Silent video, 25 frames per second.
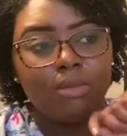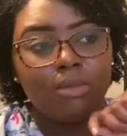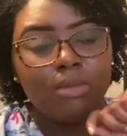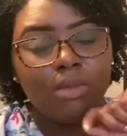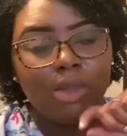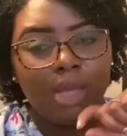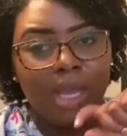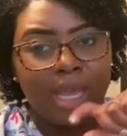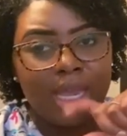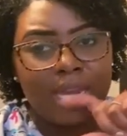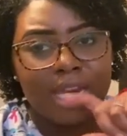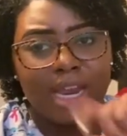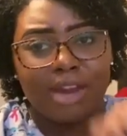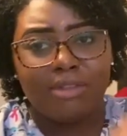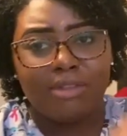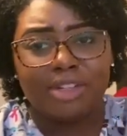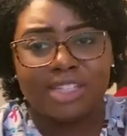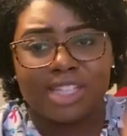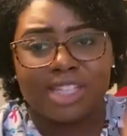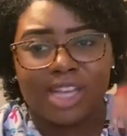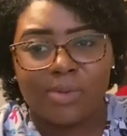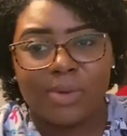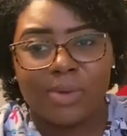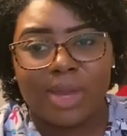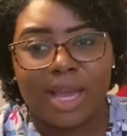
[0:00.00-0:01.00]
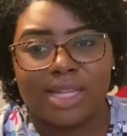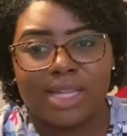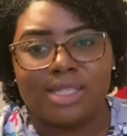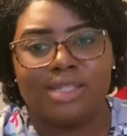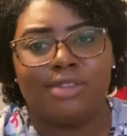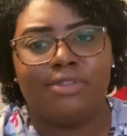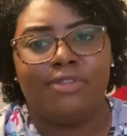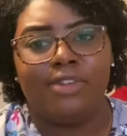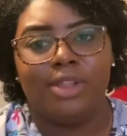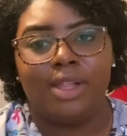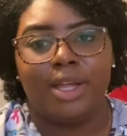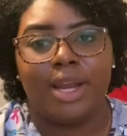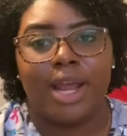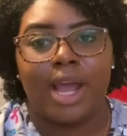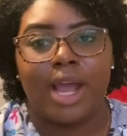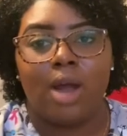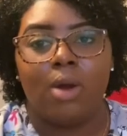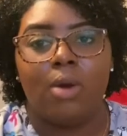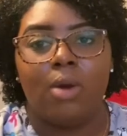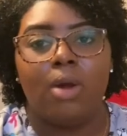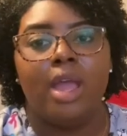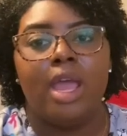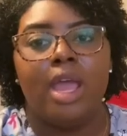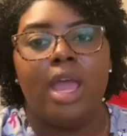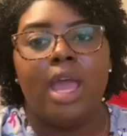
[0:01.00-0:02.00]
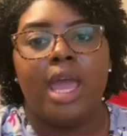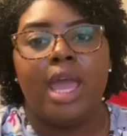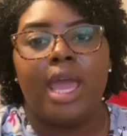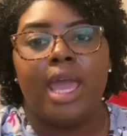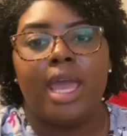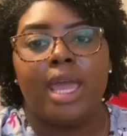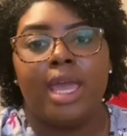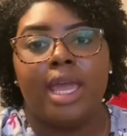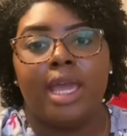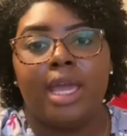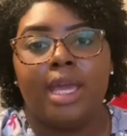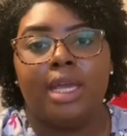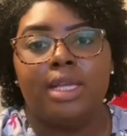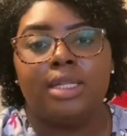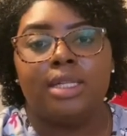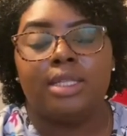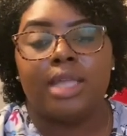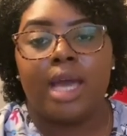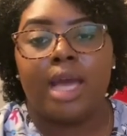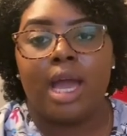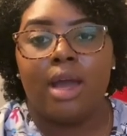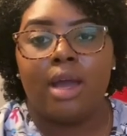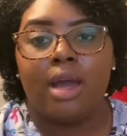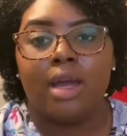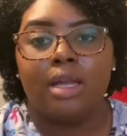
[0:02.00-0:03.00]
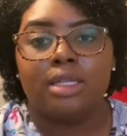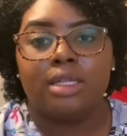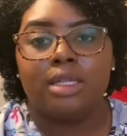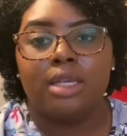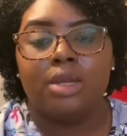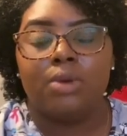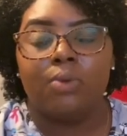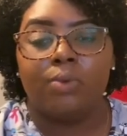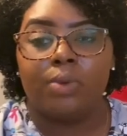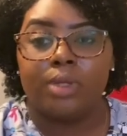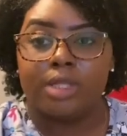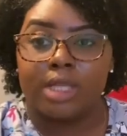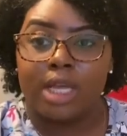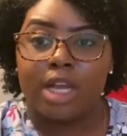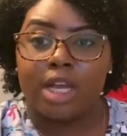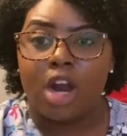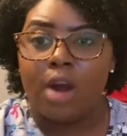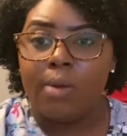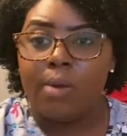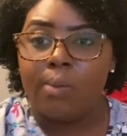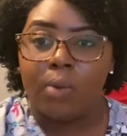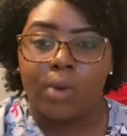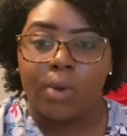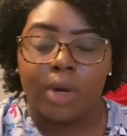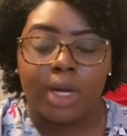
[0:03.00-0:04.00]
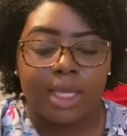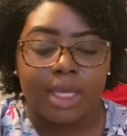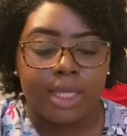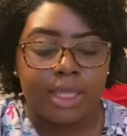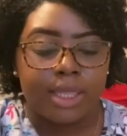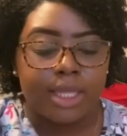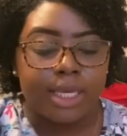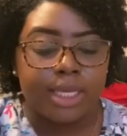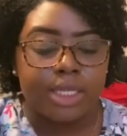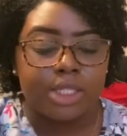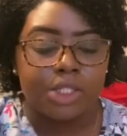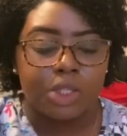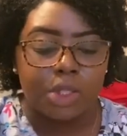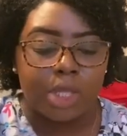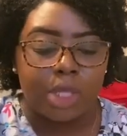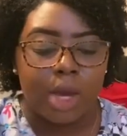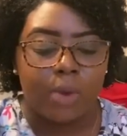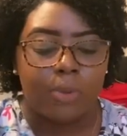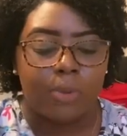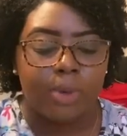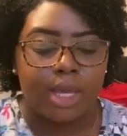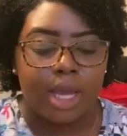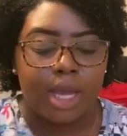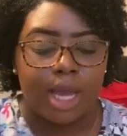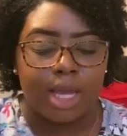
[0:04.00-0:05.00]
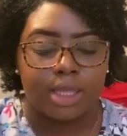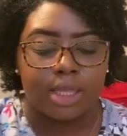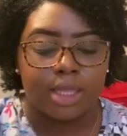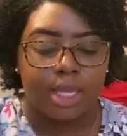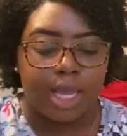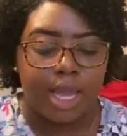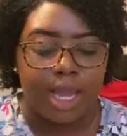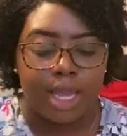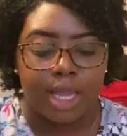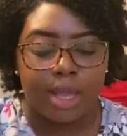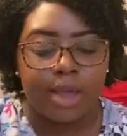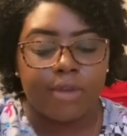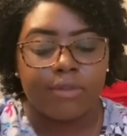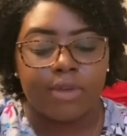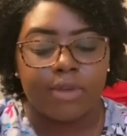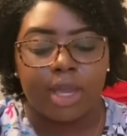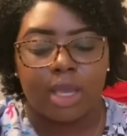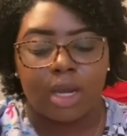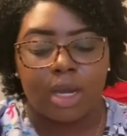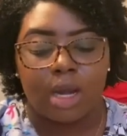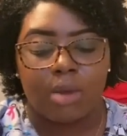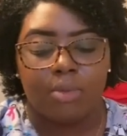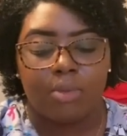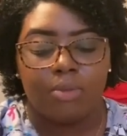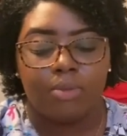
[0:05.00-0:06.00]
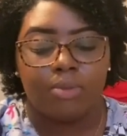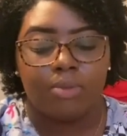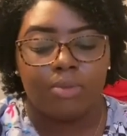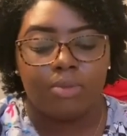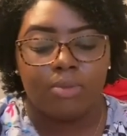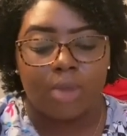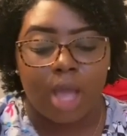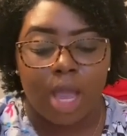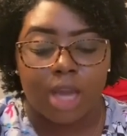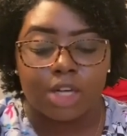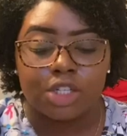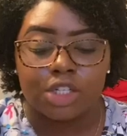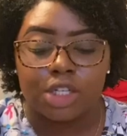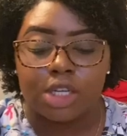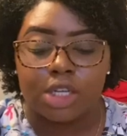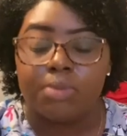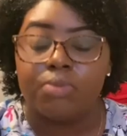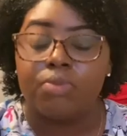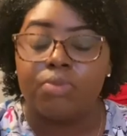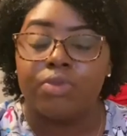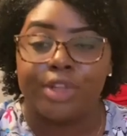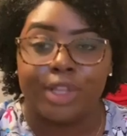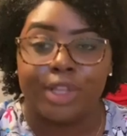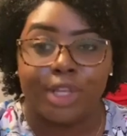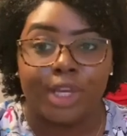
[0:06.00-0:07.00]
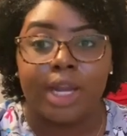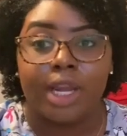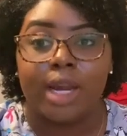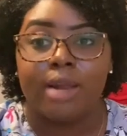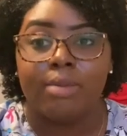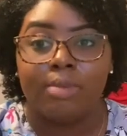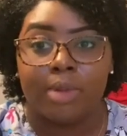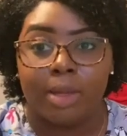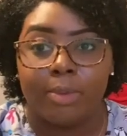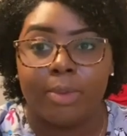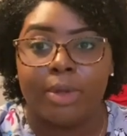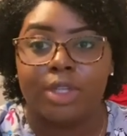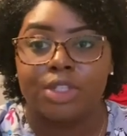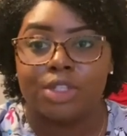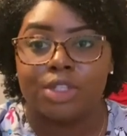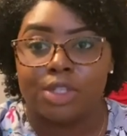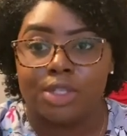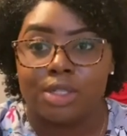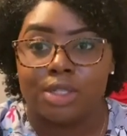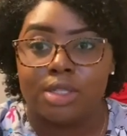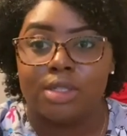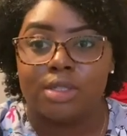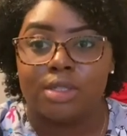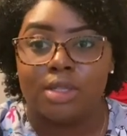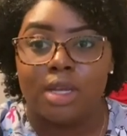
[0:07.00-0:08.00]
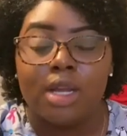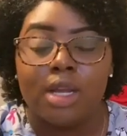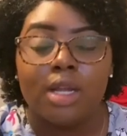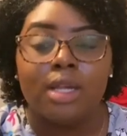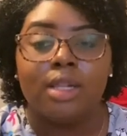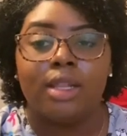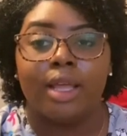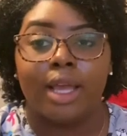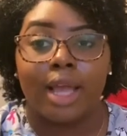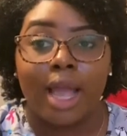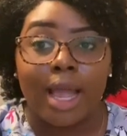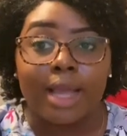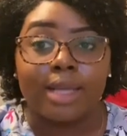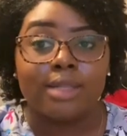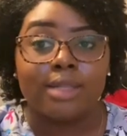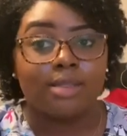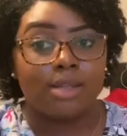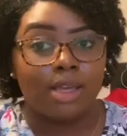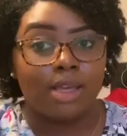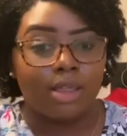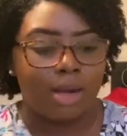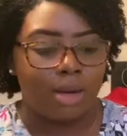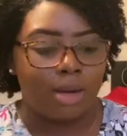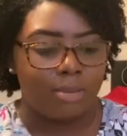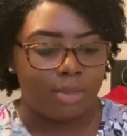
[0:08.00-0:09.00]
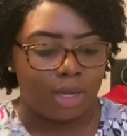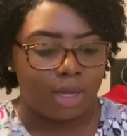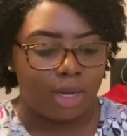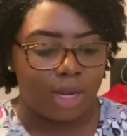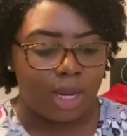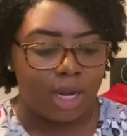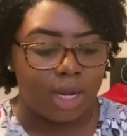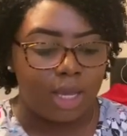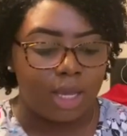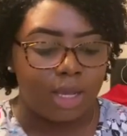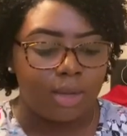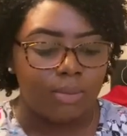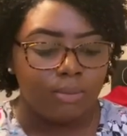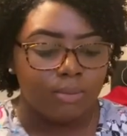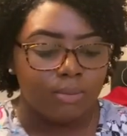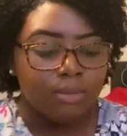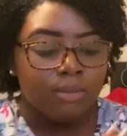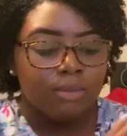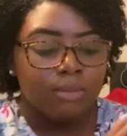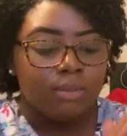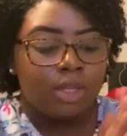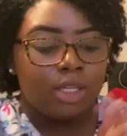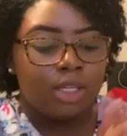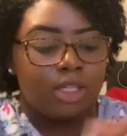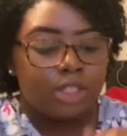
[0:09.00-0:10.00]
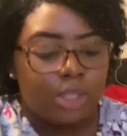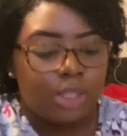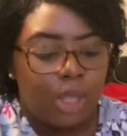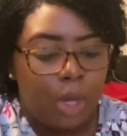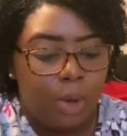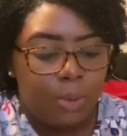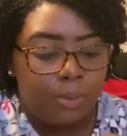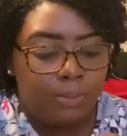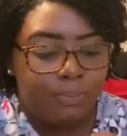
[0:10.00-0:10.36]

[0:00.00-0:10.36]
And every day we had to fill it out, and that was like our morning thing, so that we got the hang of it. And I'm actually really good at blood pressures. Like I can say that I'm good at it. So